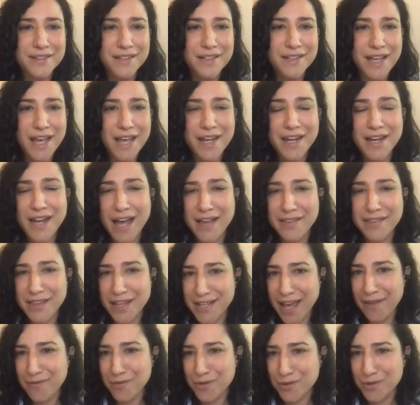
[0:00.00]
I'd
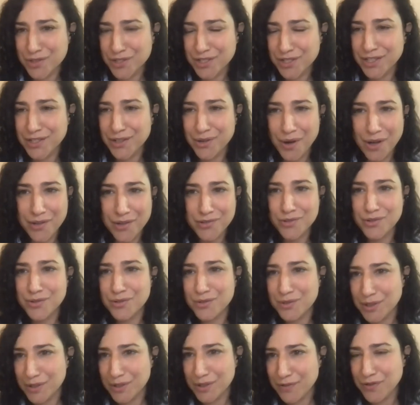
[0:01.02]
like everyone to, also,
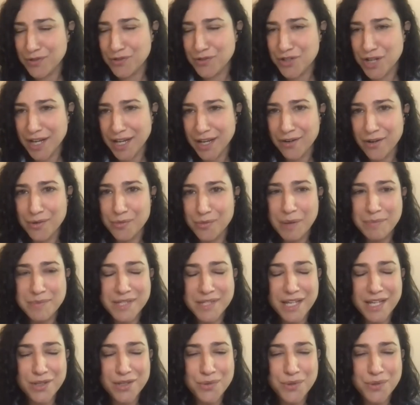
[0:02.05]
if you check out our website,